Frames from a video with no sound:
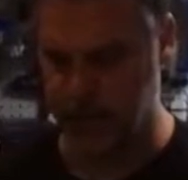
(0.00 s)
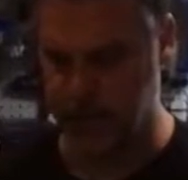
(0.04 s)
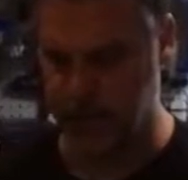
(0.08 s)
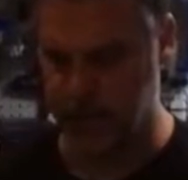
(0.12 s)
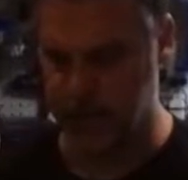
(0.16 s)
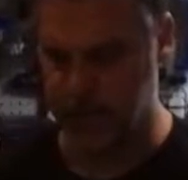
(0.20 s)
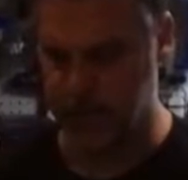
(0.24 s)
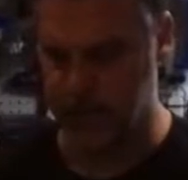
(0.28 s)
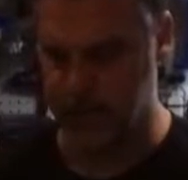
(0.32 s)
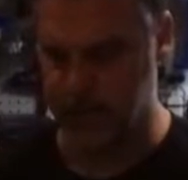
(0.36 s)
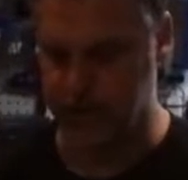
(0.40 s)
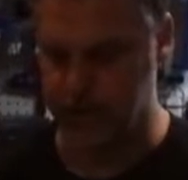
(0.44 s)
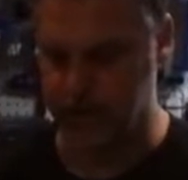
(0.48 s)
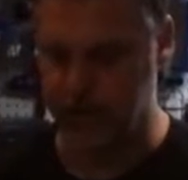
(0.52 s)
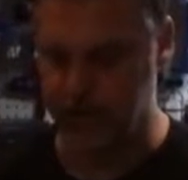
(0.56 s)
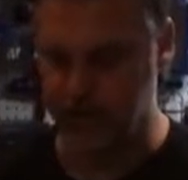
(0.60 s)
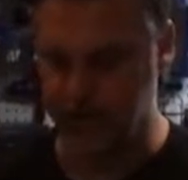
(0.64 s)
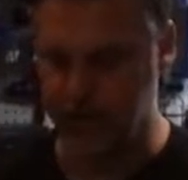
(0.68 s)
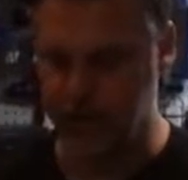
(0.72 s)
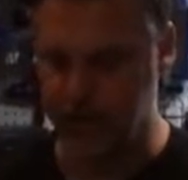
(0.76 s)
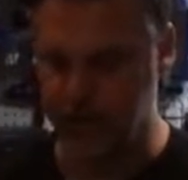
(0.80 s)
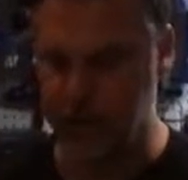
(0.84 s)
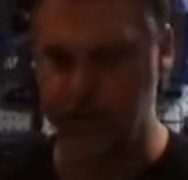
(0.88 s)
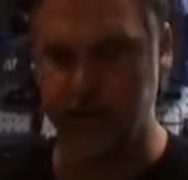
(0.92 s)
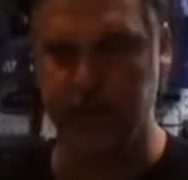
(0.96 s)
If there's a
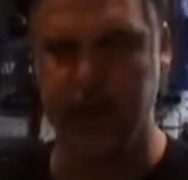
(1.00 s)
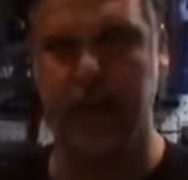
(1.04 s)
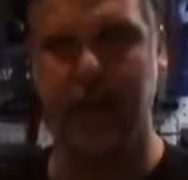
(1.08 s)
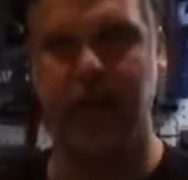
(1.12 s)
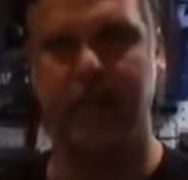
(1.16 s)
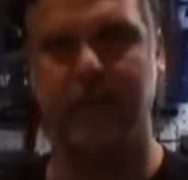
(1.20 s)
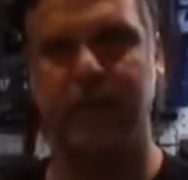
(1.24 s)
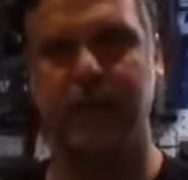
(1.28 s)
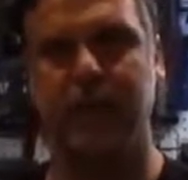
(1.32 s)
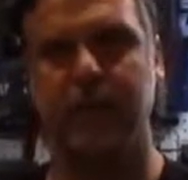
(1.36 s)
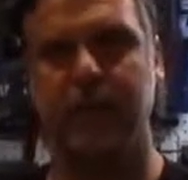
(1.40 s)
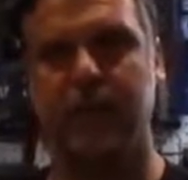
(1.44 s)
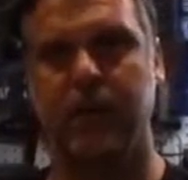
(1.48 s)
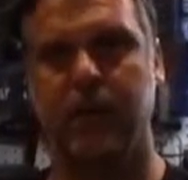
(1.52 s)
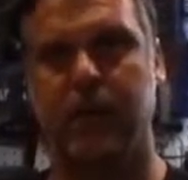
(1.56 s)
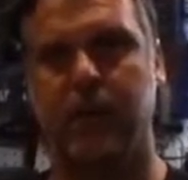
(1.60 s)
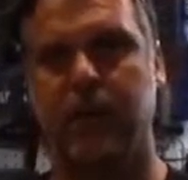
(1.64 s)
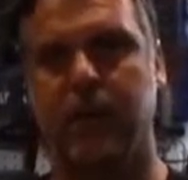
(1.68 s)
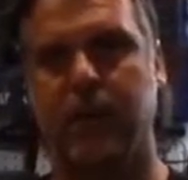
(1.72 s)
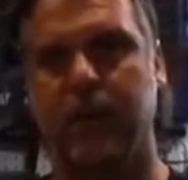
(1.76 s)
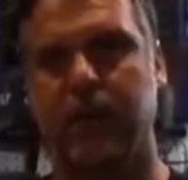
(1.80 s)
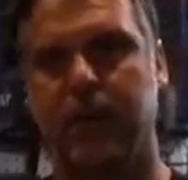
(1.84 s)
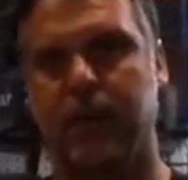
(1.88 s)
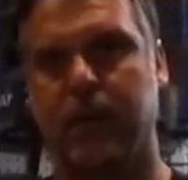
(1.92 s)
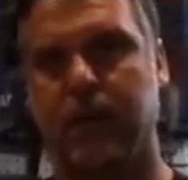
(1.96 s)
bigger cavity in there,
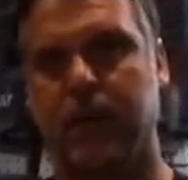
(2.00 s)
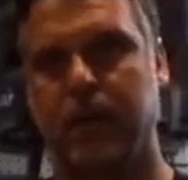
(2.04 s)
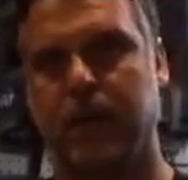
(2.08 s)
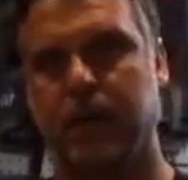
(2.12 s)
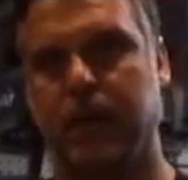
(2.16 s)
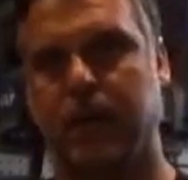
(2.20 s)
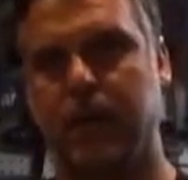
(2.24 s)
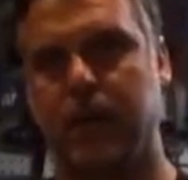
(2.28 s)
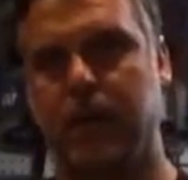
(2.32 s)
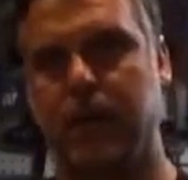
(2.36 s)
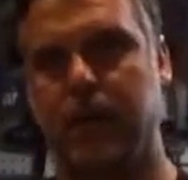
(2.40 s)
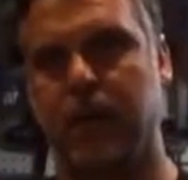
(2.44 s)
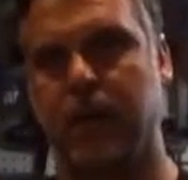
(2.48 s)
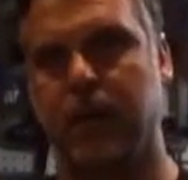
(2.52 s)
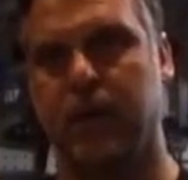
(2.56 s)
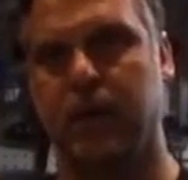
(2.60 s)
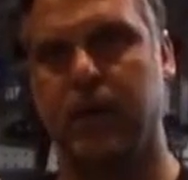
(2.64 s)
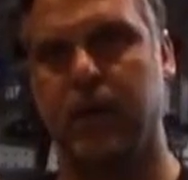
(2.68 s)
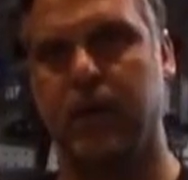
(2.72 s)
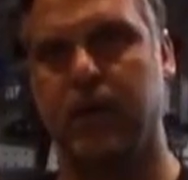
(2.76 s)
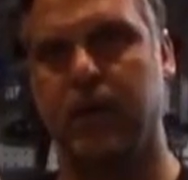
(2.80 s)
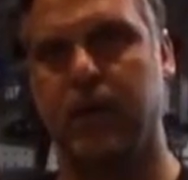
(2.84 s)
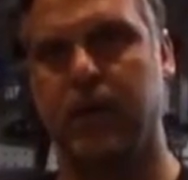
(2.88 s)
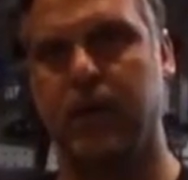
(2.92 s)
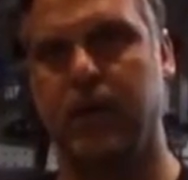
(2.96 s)
the
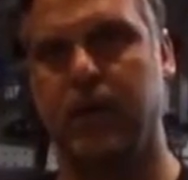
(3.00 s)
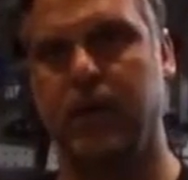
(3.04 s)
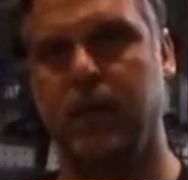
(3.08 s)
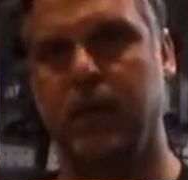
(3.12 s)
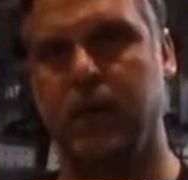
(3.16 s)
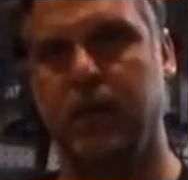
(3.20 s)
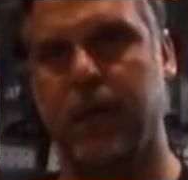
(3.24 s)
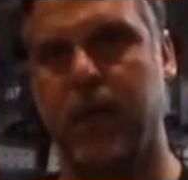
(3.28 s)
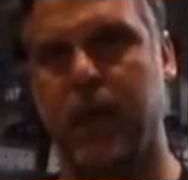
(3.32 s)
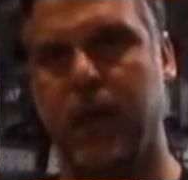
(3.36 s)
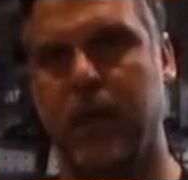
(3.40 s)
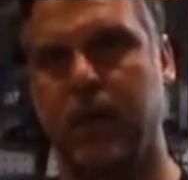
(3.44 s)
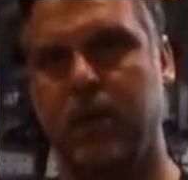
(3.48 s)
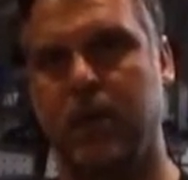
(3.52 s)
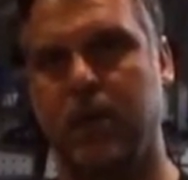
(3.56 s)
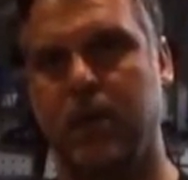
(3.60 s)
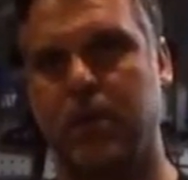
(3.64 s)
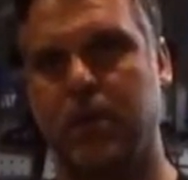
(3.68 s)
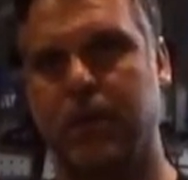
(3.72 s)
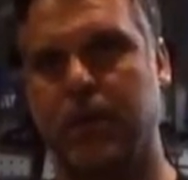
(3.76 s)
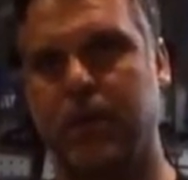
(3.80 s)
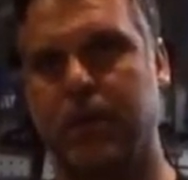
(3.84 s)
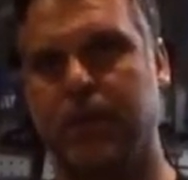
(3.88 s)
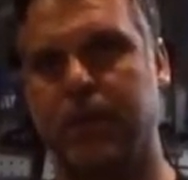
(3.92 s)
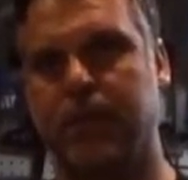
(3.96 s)
LED to power all
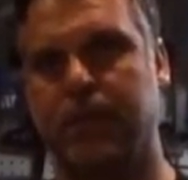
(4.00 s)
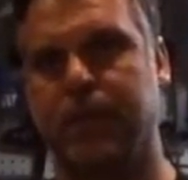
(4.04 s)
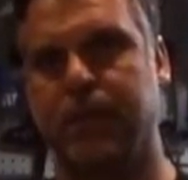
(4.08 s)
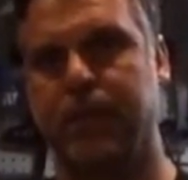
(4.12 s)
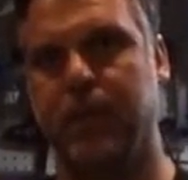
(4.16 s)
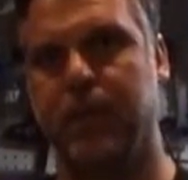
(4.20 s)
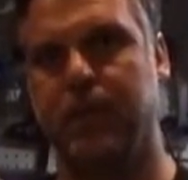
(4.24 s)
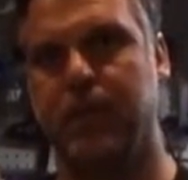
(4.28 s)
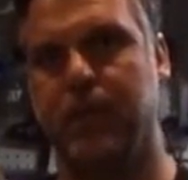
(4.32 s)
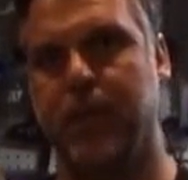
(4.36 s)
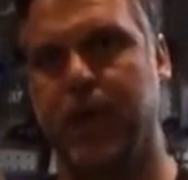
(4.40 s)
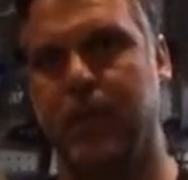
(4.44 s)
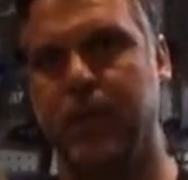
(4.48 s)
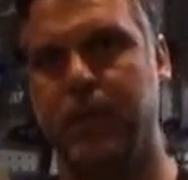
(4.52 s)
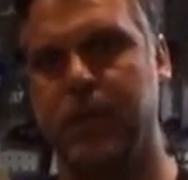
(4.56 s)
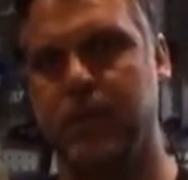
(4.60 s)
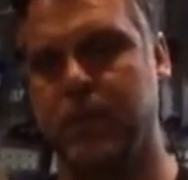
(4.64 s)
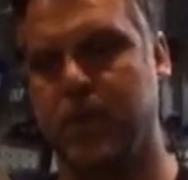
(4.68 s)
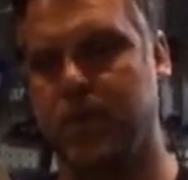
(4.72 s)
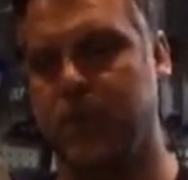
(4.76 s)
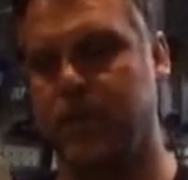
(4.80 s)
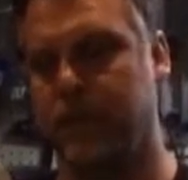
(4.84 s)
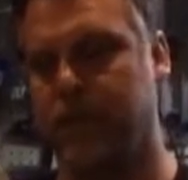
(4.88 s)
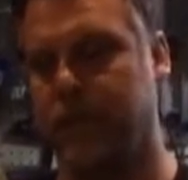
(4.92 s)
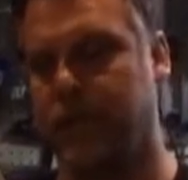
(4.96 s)
the fibers should
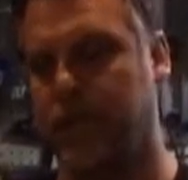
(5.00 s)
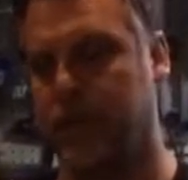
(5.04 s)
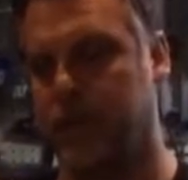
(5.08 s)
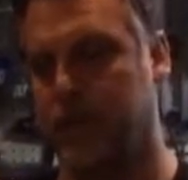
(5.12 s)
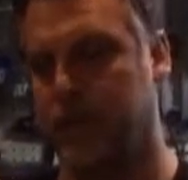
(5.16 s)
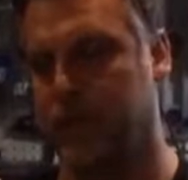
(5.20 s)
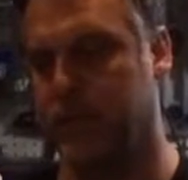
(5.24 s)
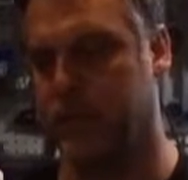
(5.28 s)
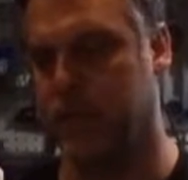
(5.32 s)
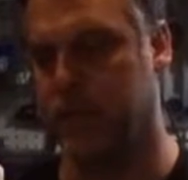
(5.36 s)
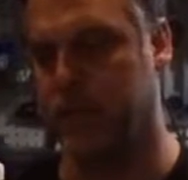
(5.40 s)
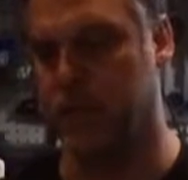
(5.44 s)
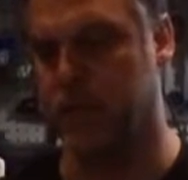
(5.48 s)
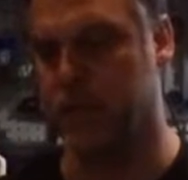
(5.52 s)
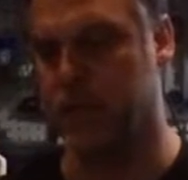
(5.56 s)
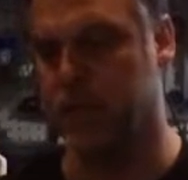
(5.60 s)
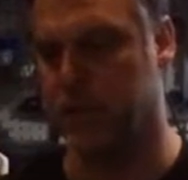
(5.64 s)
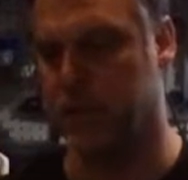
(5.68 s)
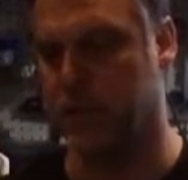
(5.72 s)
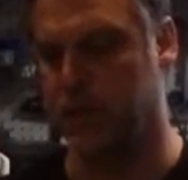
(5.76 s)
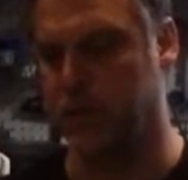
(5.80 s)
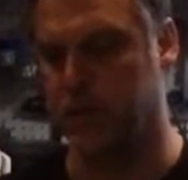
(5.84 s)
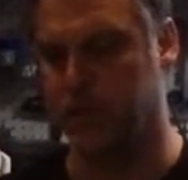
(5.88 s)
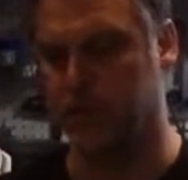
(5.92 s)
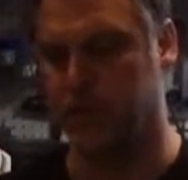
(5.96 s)
fit easily
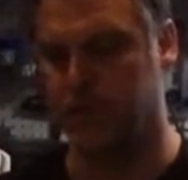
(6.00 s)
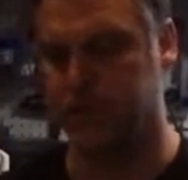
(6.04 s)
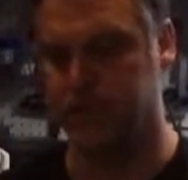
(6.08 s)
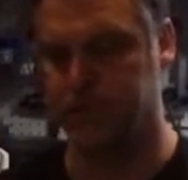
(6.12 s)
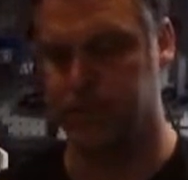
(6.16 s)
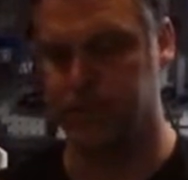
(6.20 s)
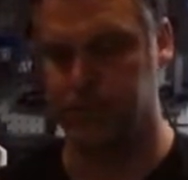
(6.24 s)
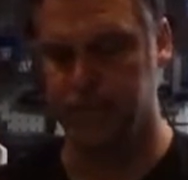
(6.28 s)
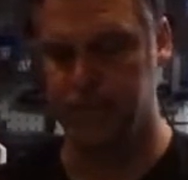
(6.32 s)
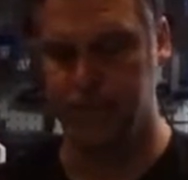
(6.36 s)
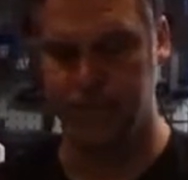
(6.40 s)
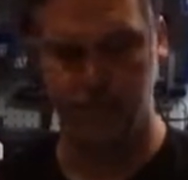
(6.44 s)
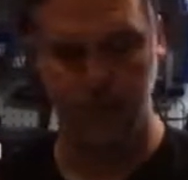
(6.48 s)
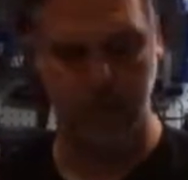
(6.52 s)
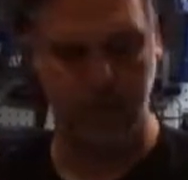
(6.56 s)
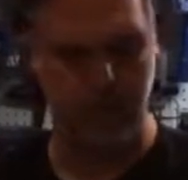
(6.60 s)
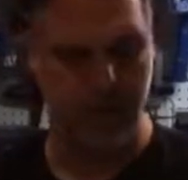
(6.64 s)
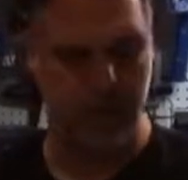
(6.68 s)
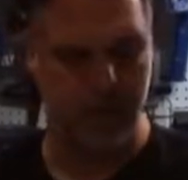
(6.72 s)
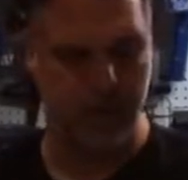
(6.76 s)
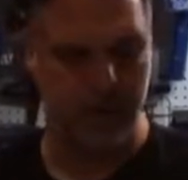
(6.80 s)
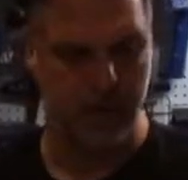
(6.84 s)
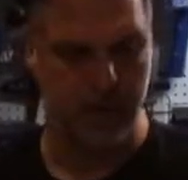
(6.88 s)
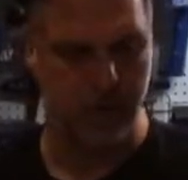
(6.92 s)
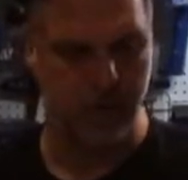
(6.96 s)

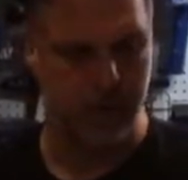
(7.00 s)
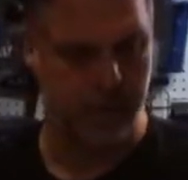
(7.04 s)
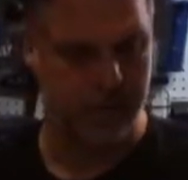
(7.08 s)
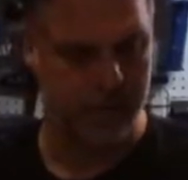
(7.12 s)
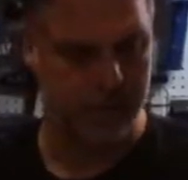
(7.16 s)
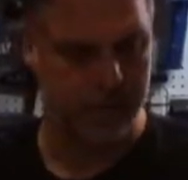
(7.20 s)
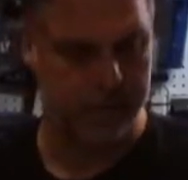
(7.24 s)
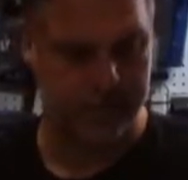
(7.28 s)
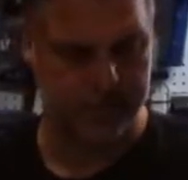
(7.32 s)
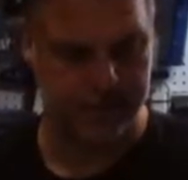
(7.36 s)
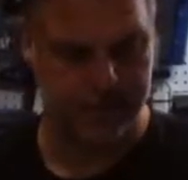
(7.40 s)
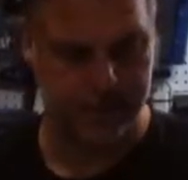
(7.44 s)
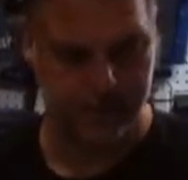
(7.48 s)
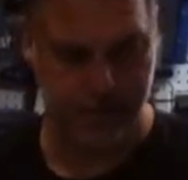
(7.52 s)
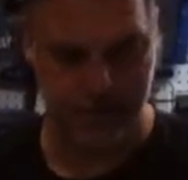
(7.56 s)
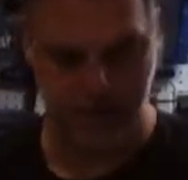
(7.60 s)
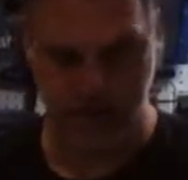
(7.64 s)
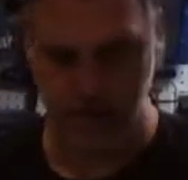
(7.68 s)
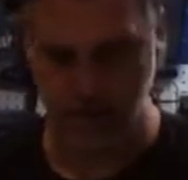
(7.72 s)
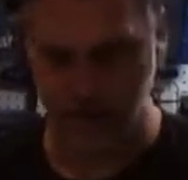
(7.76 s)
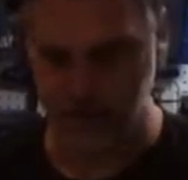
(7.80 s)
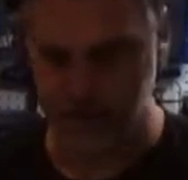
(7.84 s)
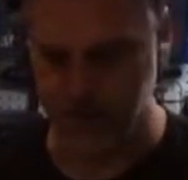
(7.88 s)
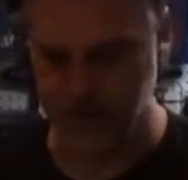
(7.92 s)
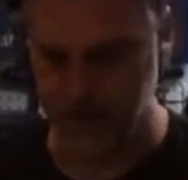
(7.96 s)
in here. So
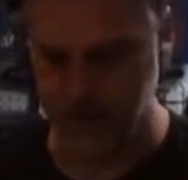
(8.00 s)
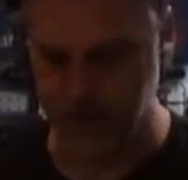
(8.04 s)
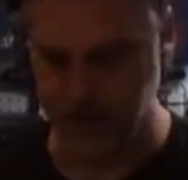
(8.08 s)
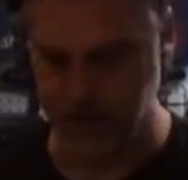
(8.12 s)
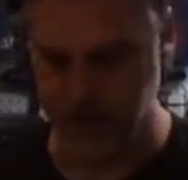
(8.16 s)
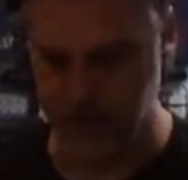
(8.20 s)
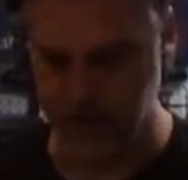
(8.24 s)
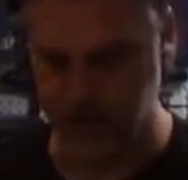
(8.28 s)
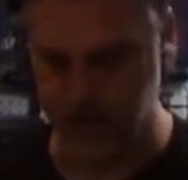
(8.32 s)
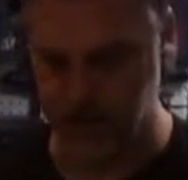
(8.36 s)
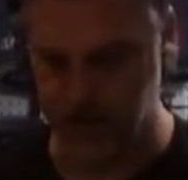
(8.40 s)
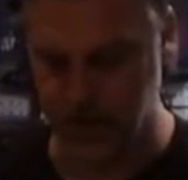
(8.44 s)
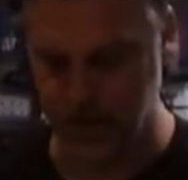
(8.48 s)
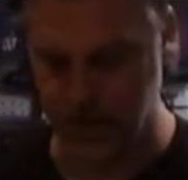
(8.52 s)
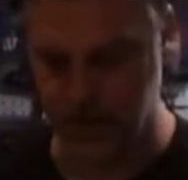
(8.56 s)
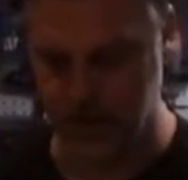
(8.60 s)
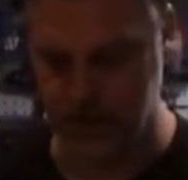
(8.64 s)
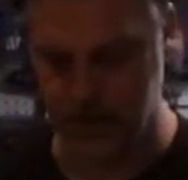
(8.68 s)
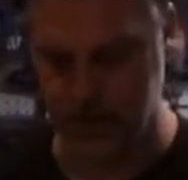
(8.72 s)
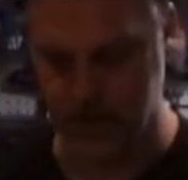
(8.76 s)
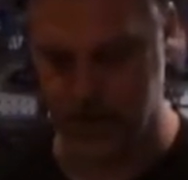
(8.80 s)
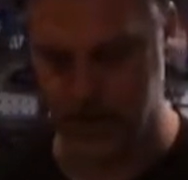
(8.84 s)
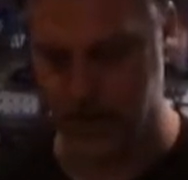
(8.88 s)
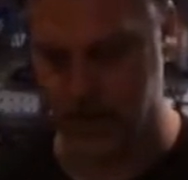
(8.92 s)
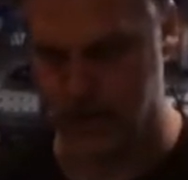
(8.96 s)
I'm not seeing any problem
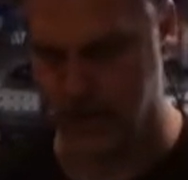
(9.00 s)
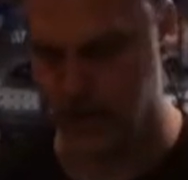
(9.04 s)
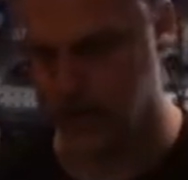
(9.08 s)
there.